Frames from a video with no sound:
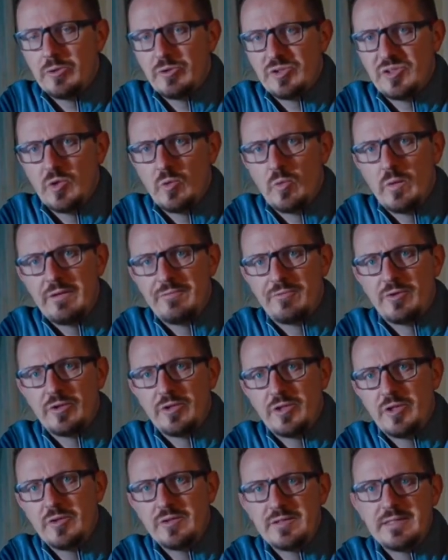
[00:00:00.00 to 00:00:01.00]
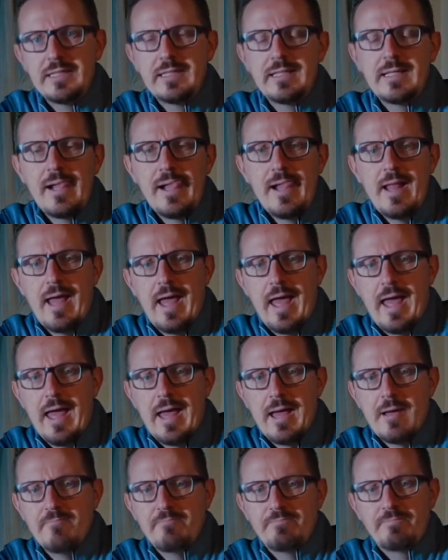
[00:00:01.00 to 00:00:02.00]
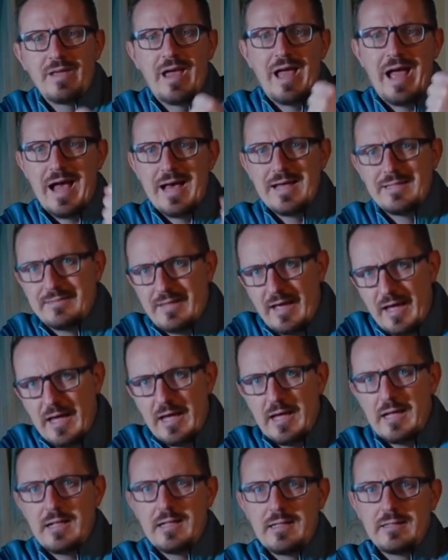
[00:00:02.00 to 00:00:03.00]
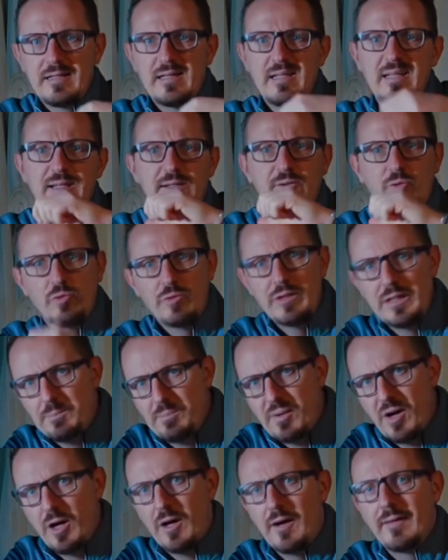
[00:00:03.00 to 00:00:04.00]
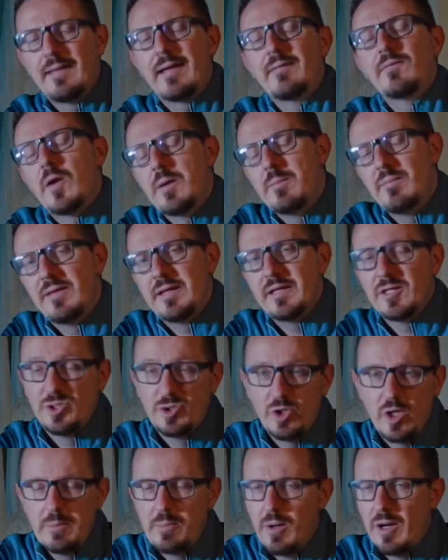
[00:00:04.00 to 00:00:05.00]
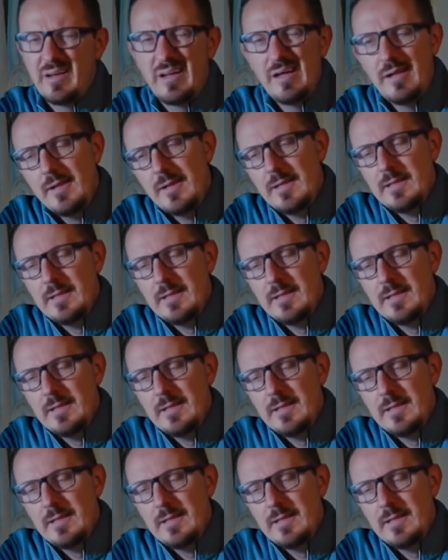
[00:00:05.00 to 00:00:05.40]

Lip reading: So if you're using handheld, a little gorilla pod, that type of thing, a tripod,